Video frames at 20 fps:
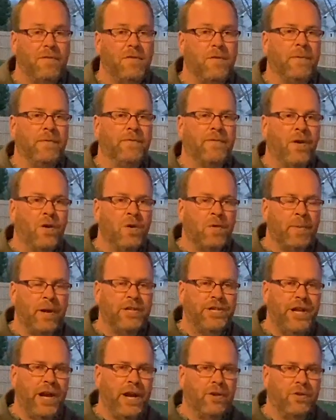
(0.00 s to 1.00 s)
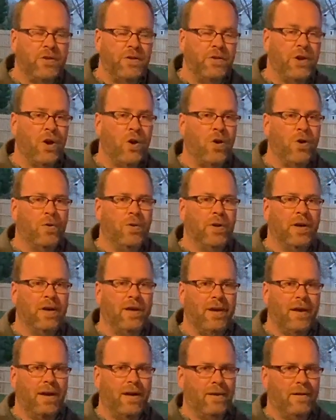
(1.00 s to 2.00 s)
if you've been following my channel, you know
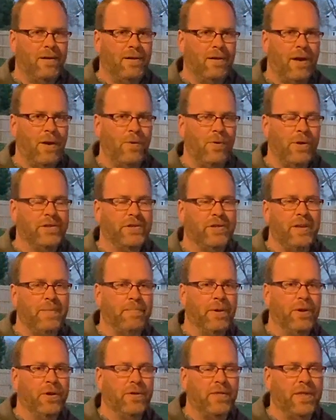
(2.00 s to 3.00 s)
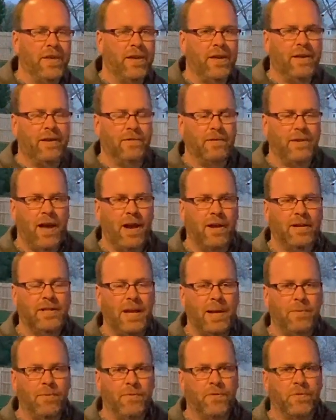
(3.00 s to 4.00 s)
I recently built the egg
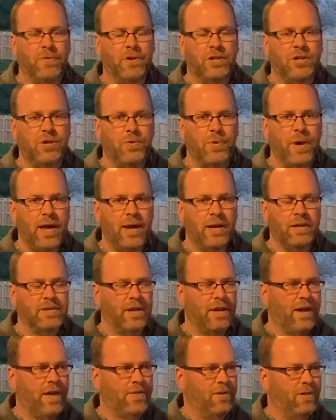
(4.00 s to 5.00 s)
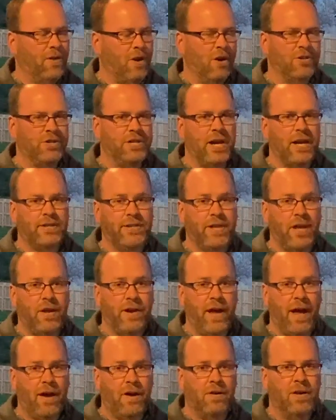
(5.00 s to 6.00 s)
table for the 2 eggs. I got the large and XL
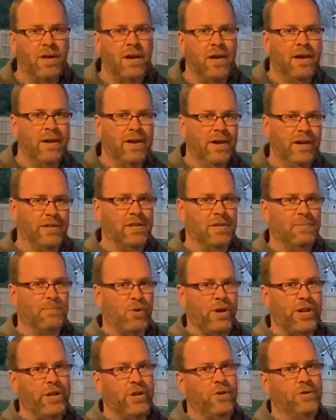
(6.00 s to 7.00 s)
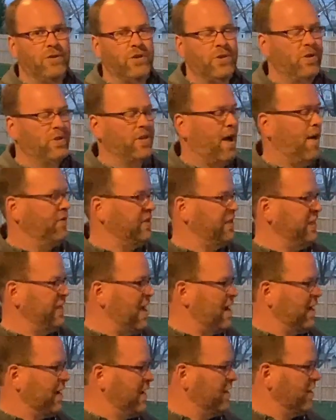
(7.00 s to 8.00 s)
now. This is pretty new, so it's obviously
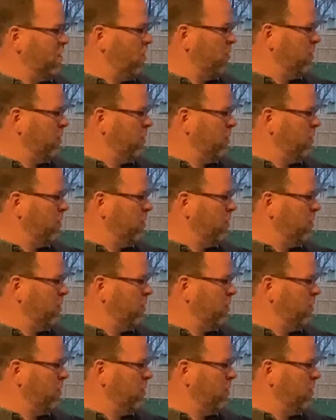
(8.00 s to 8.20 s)
not gonna go